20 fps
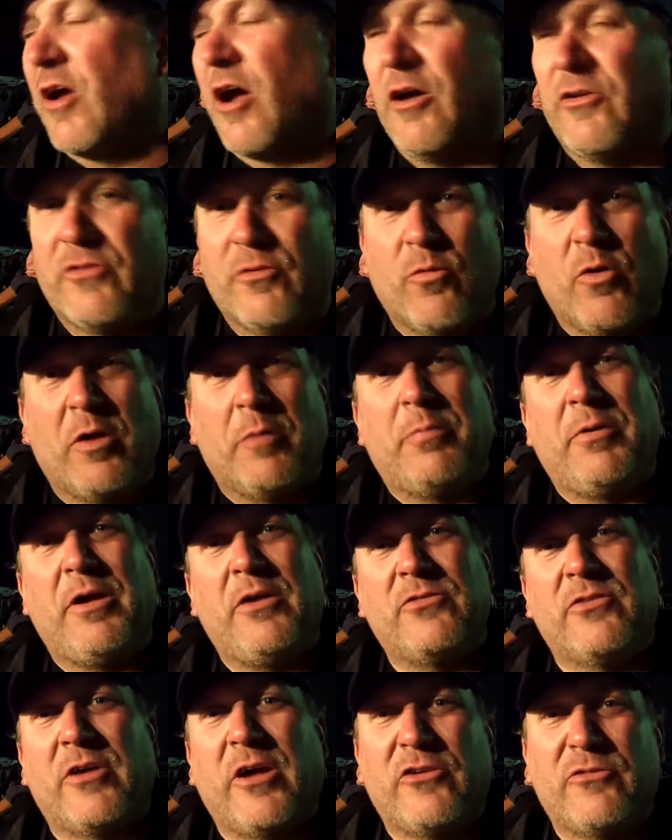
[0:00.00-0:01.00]
the car's in one
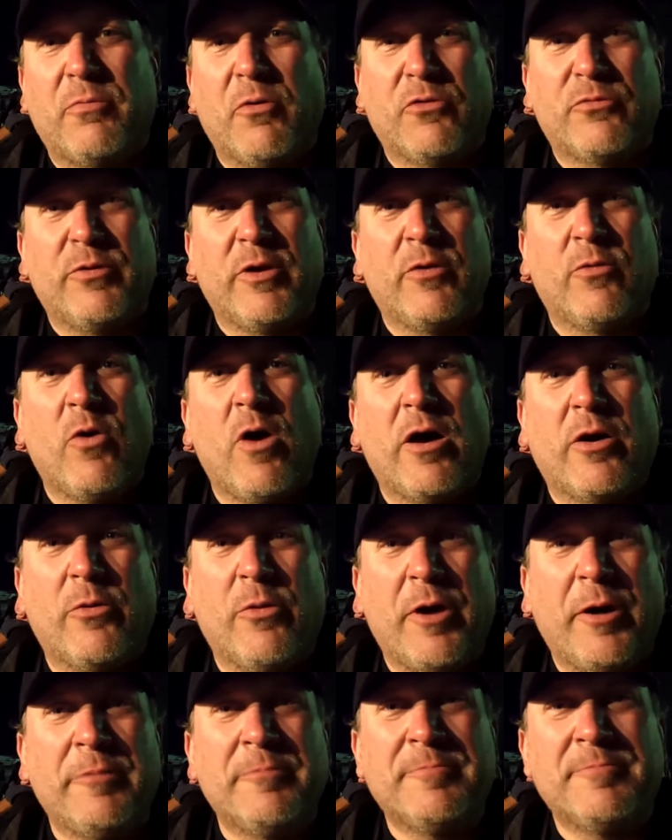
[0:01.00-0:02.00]
piece, and I suppose we can walk
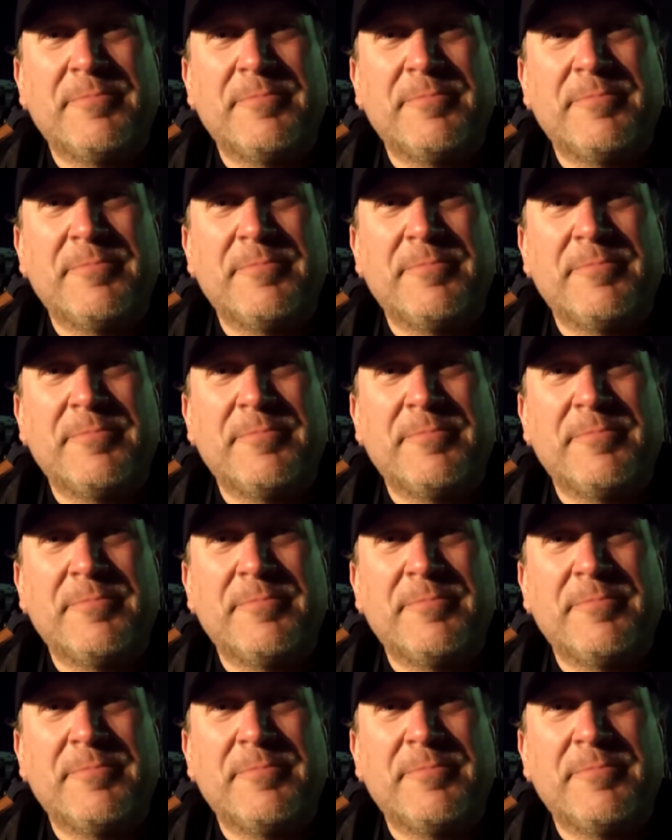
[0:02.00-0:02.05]
away.